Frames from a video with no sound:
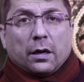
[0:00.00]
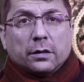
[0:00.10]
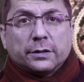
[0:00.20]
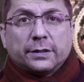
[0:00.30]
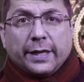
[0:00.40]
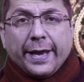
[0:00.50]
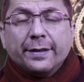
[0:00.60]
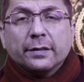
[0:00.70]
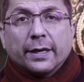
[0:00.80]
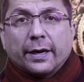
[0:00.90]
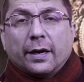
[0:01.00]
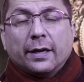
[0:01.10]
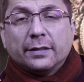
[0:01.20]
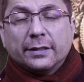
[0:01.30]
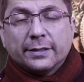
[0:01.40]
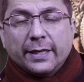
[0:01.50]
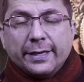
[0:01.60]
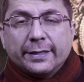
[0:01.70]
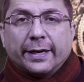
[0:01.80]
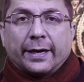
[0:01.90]
Staying there, and they
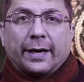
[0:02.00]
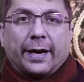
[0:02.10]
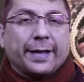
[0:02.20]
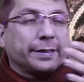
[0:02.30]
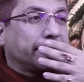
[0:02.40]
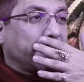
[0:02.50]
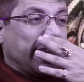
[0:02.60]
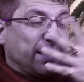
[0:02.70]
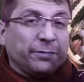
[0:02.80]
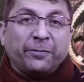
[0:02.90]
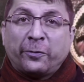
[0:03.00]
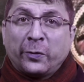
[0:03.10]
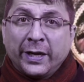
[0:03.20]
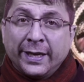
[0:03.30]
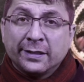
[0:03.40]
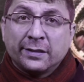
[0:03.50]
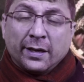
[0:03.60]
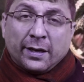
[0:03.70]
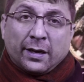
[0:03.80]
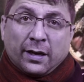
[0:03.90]
stayed there, and they freed
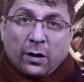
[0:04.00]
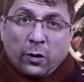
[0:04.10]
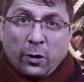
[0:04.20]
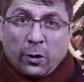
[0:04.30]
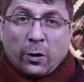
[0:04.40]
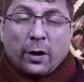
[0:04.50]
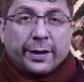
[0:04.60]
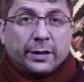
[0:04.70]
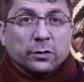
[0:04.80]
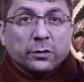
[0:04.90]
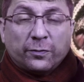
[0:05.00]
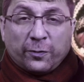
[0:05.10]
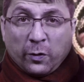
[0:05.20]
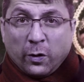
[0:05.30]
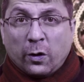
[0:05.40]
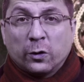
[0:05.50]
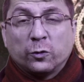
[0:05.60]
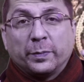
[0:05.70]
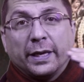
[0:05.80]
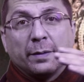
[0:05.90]
her in order for her
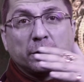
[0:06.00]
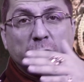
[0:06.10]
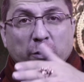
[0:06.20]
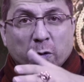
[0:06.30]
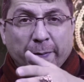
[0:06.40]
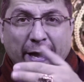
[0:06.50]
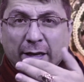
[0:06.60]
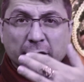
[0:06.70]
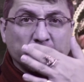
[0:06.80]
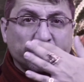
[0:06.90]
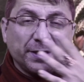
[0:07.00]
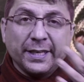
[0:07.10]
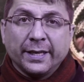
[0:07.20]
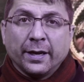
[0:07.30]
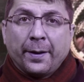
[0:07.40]
to be able to go back in the sea.